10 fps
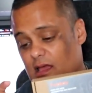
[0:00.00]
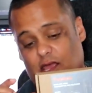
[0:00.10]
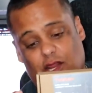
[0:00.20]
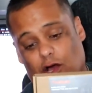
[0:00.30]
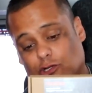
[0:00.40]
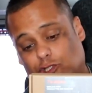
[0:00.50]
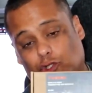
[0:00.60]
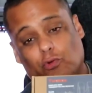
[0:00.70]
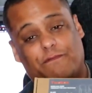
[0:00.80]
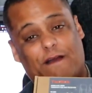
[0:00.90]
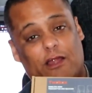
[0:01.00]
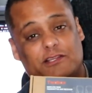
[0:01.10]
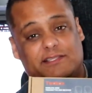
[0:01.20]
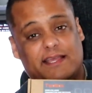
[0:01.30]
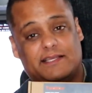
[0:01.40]
You know, 2 fire
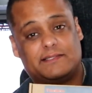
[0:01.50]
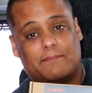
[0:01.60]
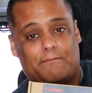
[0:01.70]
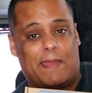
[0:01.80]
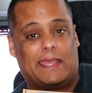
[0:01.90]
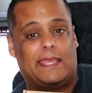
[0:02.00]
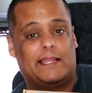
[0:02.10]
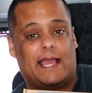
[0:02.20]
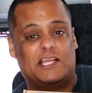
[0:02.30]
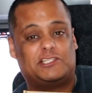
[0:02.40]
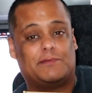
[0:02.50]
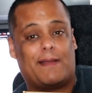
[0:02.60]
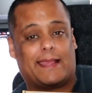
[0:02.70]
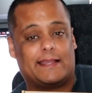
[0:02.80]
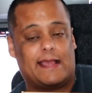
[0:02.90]
sticks making an
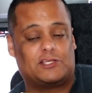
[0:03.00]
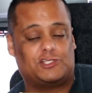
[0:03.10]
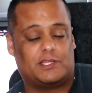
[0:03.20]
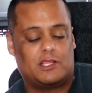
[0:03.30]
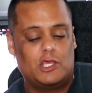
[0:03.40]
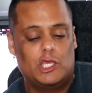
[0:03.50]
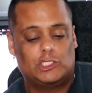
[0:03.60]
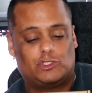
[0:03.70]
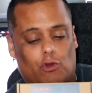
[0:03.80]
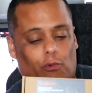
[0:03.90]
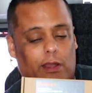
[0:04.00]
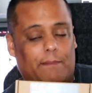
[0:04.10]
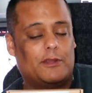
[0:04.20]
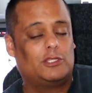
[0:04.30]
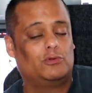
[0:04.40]
HDMI connection. So what
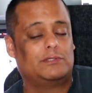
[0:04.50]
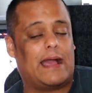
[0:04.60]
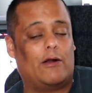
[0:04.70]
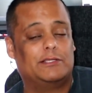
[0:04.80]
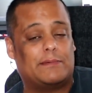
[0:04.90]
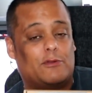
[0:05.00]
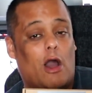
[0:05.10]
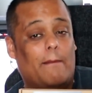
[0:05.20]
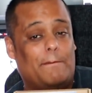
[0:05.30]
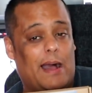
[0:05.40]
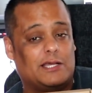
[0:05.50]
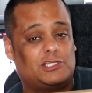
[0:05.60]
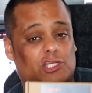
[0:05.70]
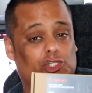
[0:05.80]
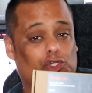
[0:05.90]
I'm gonna do now is I'm gonna
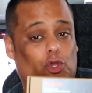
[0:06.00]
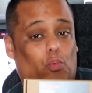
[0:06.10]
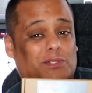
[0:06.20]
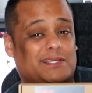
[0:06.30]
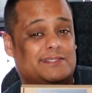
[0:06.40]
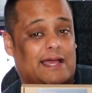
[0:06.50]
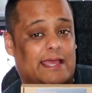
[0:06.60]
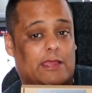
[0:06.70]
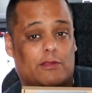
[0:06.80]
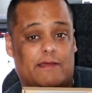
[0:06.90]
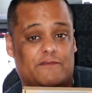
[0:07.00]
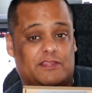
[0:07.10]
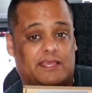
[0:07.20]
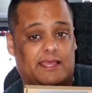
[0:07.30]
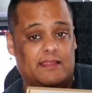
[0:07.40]
unbox it, show you what's inside here and
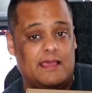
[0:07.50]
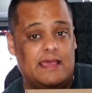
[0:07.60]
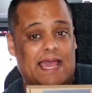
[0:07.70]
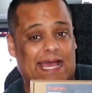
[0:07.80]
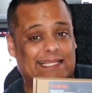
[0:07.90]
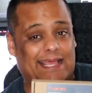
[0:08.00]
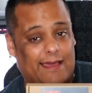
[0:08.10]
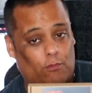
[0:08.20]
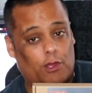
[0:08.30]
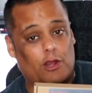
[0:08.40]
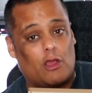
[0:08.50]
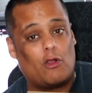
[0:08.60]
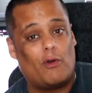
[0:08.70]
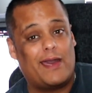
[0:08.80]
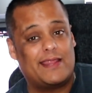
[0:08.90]
everything. And then we're gonna
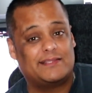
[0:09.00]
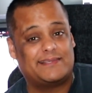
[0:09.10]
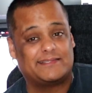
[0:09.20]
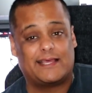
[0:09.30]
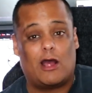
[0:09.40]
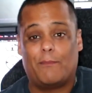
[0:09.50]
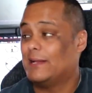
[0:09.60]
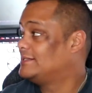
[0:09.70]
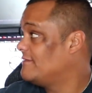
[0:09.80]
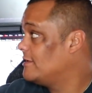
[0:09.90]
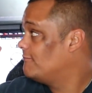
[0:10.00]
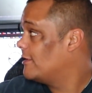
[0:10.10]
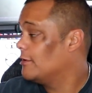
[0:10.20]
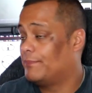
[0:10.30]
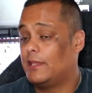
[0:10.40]
go ahead and test it out on my TV
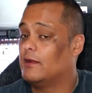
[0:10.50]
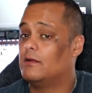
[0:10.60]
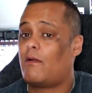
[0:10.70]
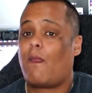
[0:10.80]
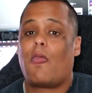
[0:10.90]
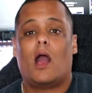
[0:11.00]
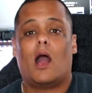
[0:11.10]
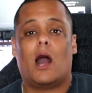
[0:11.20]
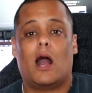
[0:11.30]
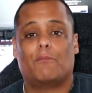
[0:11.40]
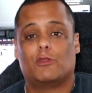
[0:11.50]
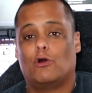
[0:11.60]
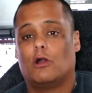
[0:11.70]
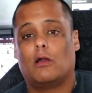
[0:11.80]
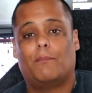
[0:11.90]
right up here. I'm gonna
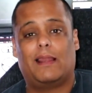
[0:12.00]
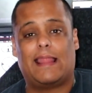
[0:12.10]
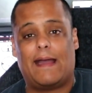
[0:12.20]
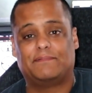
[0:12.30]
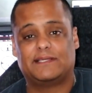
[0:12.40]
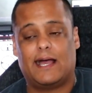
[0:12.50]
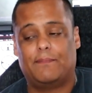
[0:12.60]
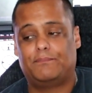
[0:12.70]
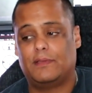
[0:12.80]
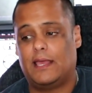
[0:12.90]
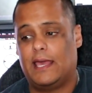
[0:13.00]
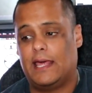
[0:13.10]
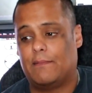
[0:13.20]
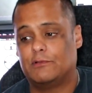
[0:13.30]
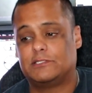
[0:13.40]
hook up my laptop
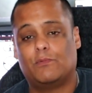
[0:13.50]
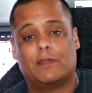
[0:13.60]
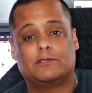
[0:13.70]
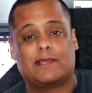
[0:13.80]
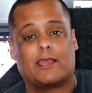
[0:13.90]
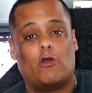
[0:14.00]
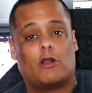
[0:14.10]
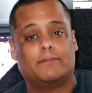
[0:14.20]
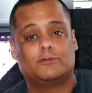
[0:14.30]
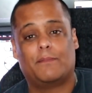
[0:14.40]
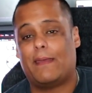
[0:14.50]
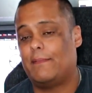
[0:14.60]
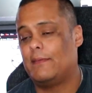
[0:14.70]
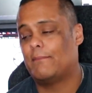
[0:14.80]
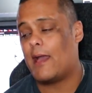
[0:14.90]
and I'm gonna see what else I can hook up to it.
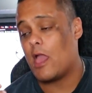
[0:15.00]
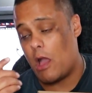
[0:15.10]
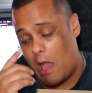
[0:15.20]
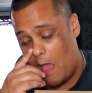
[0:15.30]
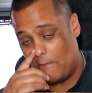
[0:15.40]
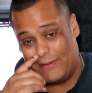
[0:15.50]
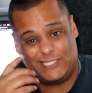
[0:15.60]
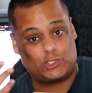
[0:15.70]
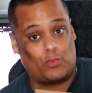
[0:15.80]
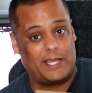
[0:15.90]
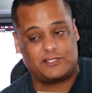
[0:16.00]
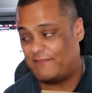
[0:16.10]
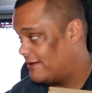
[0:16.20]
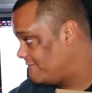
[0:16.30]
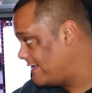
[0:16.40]
Maybe my my switch,
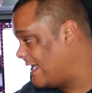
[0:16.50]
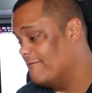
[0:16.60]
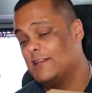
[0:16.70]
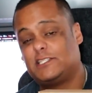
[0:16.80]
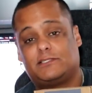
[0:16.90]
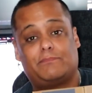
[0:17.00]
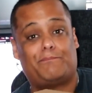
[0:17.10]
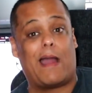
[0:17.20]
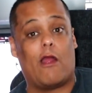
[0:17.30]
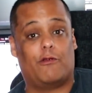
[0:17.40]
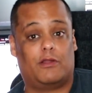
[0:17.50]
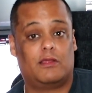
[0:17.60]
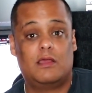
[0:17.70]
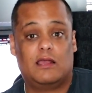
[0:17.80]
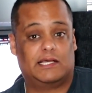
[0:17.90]
but if it's powered,
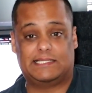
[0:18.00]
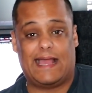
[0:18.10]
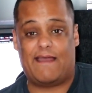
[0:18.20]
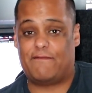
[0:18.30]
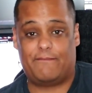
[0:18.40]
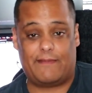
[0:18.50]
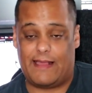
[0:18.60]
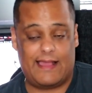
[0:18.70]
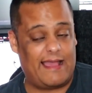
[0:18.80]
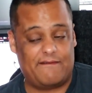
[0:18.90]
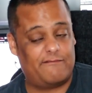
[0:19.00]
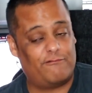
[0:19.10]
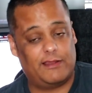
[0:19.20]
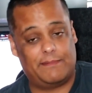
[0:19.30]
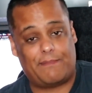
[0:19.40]
because I haven't
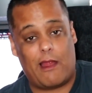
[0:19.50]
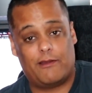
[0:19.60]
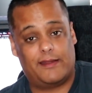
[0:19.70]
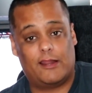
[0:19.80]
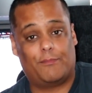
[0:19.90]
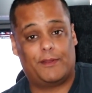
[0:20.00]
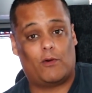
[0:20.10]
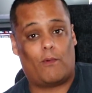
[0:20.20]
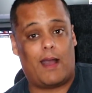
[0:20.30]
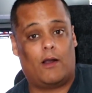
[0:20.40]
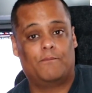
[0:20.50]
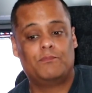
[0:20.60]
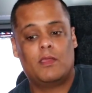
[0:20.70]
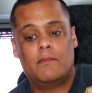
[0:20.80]
really powered it up in a while.